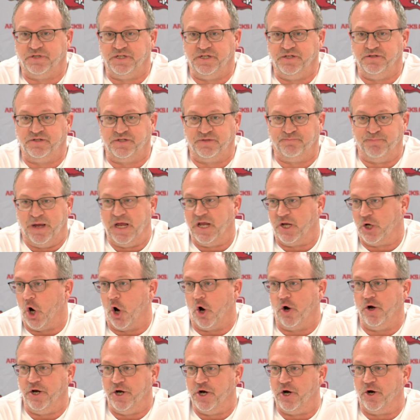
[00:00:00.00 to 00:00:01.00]
She's being
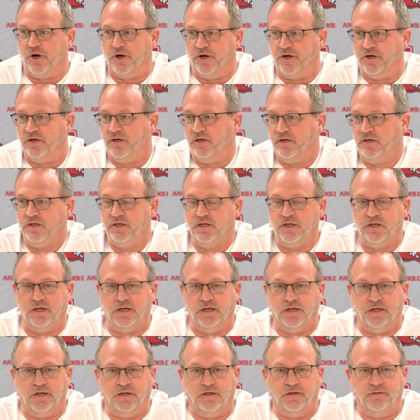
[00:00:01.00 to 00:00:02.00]
guarded harder.
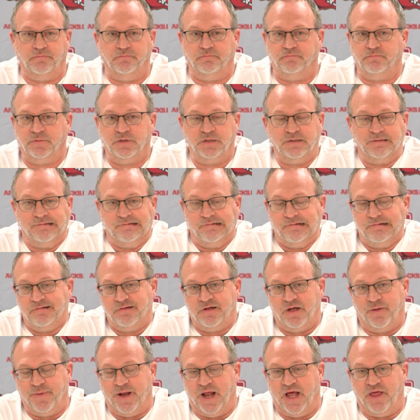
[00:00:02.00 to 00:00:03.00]

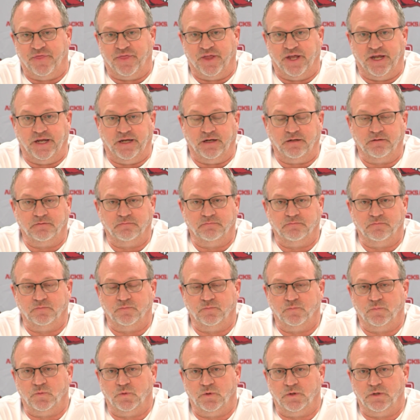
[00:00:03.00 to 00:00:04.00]
Yeah.
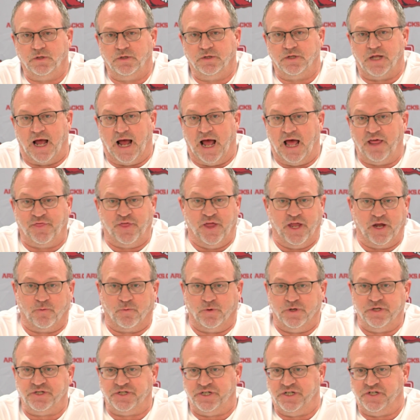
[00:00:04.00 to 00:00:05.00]
I think
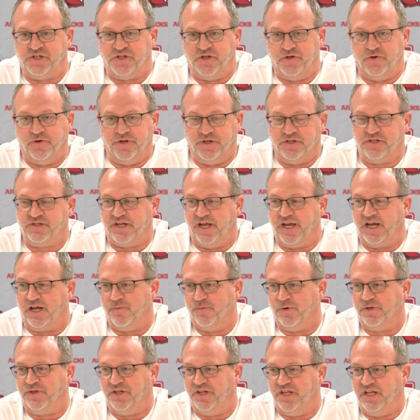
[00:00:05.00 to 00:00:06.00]
what she's doing is
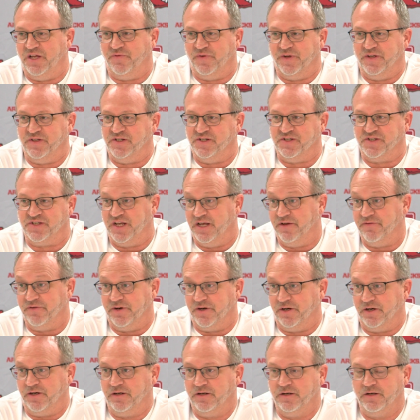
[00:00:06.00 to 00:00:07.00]
taking what the defense has
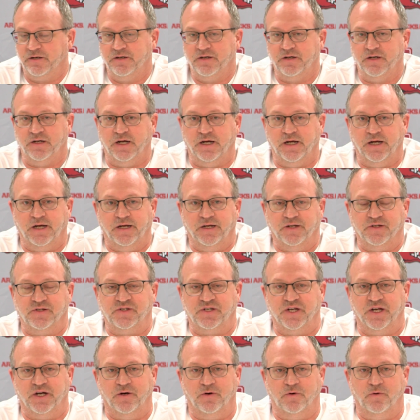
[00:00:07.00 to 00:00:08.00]
given her.
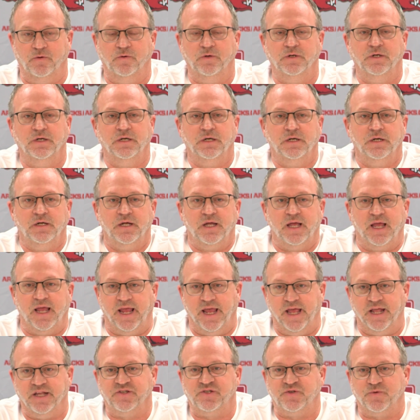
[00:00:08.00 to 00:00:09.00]

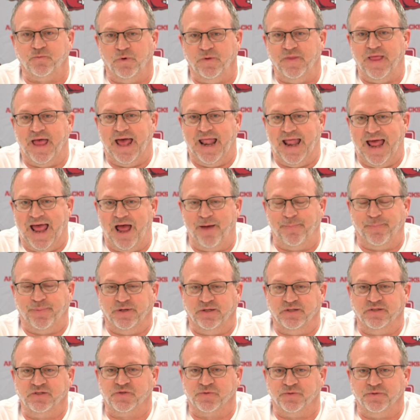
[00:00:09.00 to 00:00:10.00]
When that
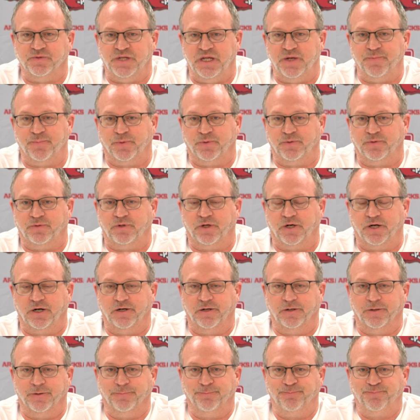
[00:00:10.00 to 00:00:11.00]
happens, when people
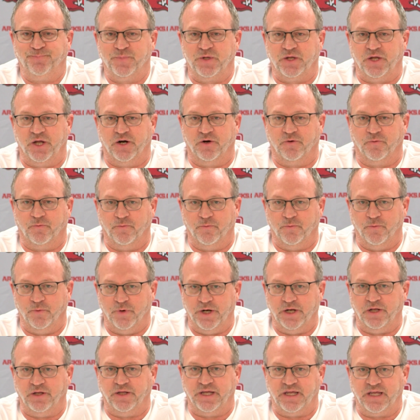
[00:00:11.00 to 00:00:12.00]
are going to
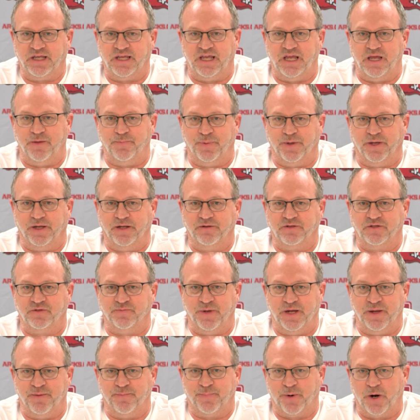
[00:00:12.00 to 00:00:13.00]
really keep it to
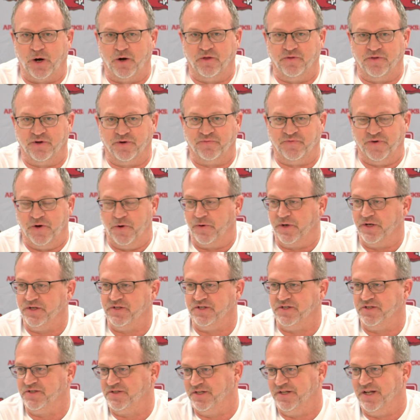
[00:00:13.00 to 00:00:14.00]
be part of their
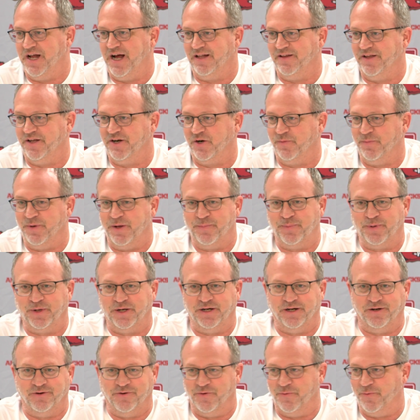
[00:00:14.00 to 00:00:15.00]
focus is to not let her be
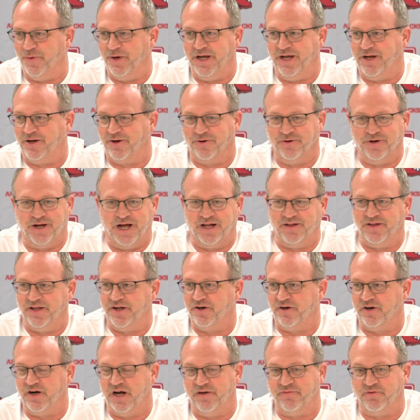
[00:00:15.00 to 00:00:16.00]
player of the week or not
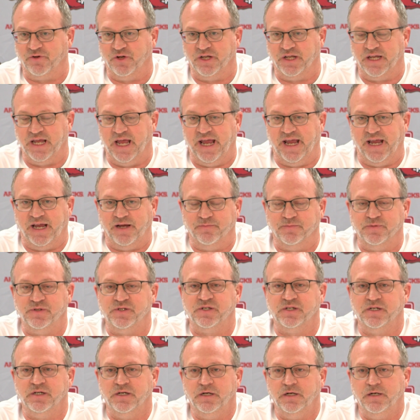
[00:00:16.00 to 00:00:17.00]
let her have good
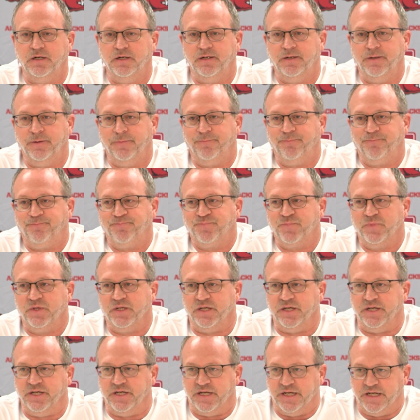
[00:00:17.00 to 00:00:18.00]
games,
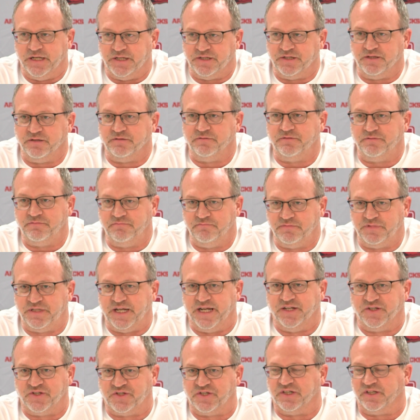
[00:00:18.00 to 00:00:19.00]
it
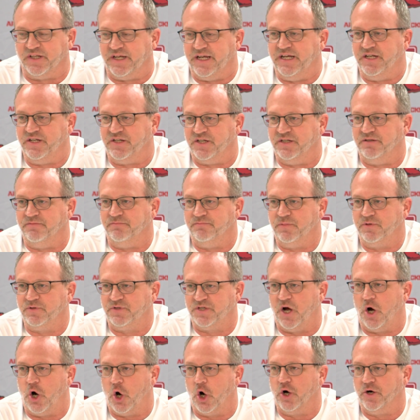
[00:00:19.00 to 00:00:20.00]
tends to lead
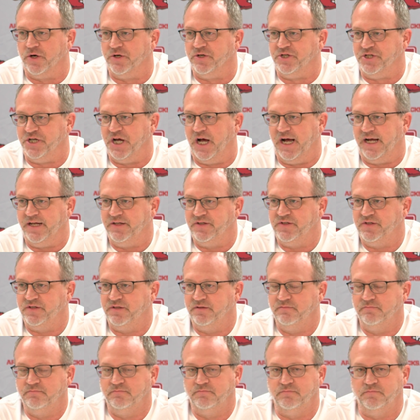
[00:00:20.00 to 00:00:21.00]
to harder shots.
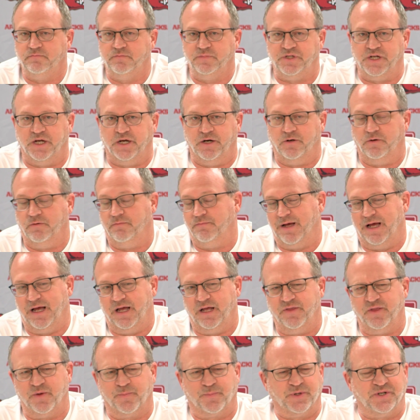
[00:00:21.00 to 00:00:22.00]
So
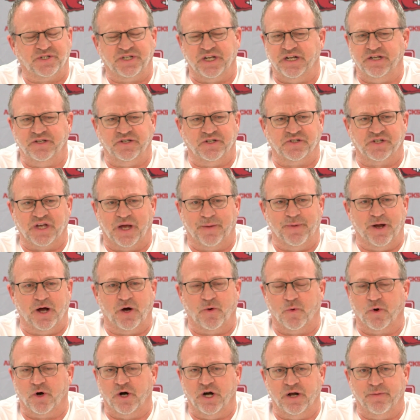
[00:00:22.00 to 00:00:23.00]
the percentages I'm
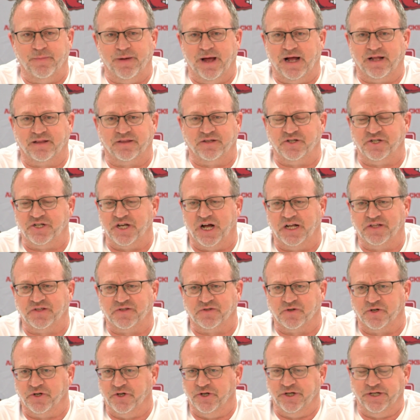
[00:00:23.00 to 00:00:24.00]
not worried about. The shots
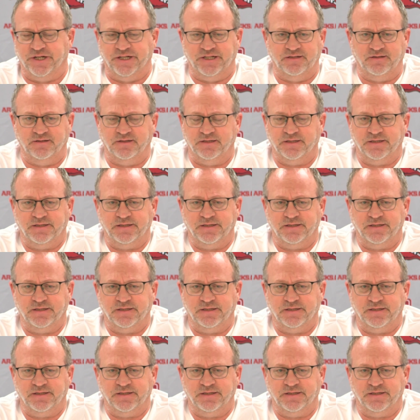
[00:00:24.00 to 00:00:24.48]
are good.